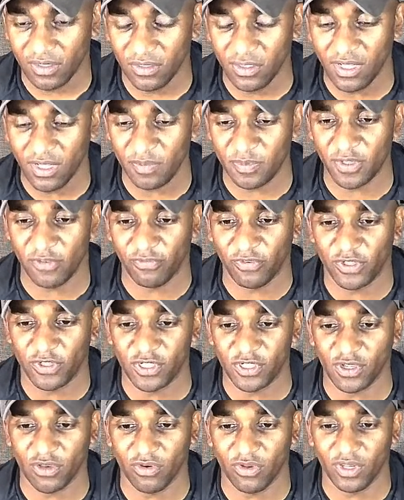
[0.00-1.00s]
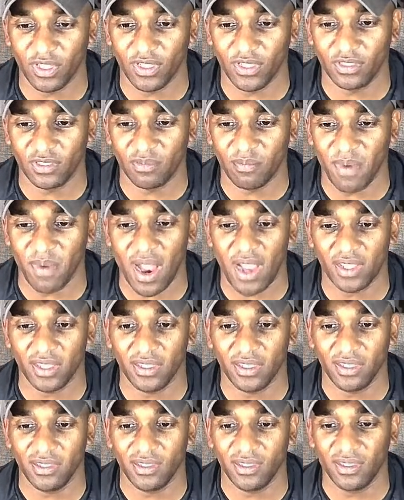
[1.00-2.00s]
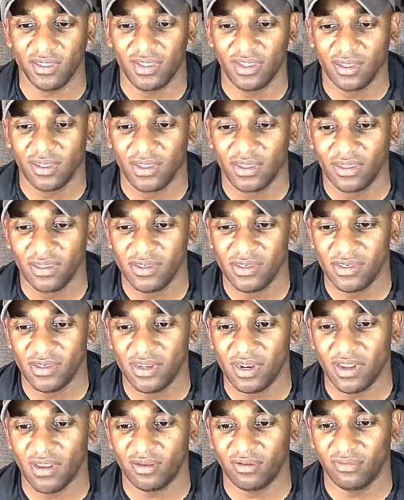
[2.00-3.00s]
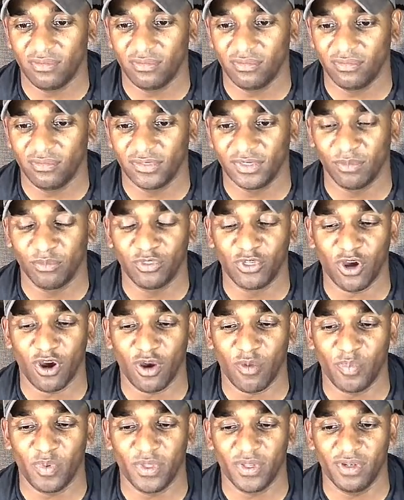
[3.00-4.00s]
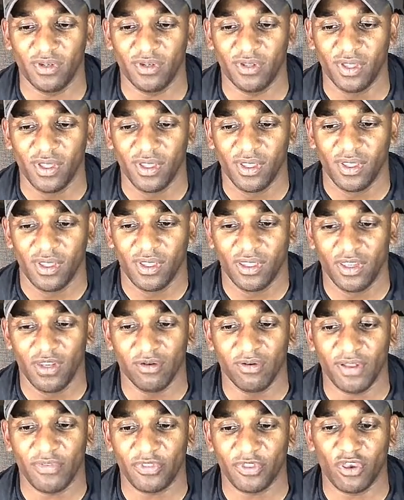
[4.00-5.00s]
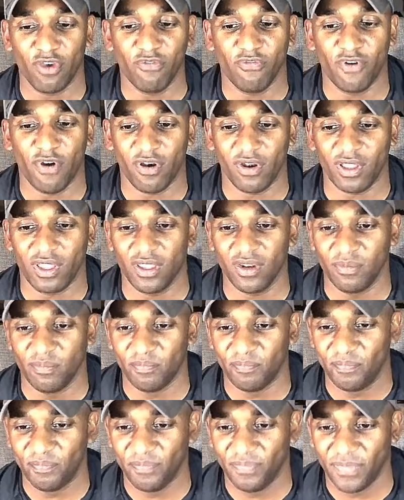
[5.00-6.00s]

Deep sea fishing, going getting some mahi, some tarpon. And you don't have to go far to get them.